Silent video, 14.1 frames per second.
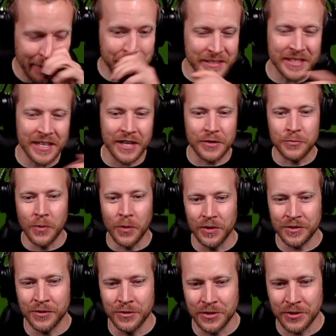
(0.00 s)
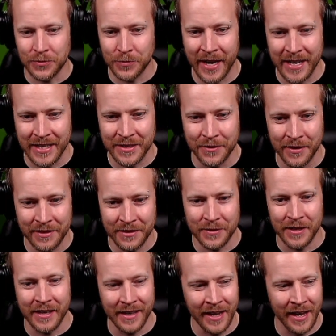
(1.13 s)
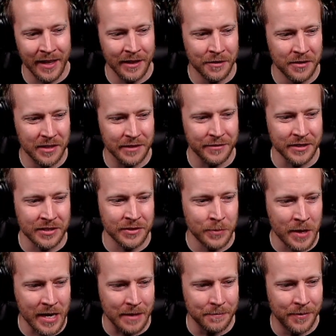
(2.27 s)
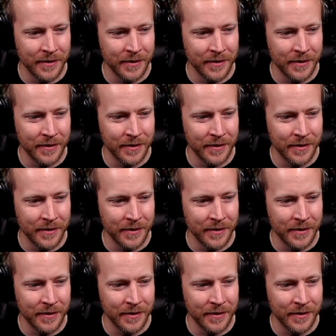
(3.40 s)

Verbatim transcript: We're just on a roller coaster ride going through a hellhole of a swamp.